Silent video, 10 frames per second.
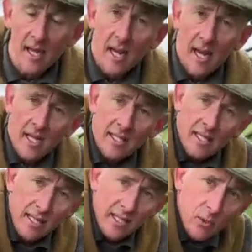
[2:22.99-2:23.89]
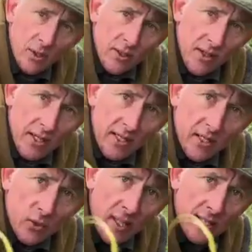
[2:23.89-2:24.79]
and here's one of the
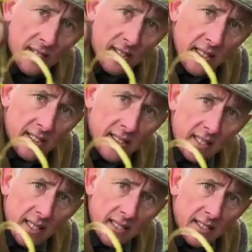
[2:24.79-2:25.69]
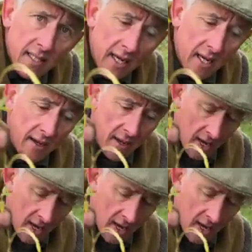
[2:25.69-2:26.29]
Sweet Cicely seedlings here.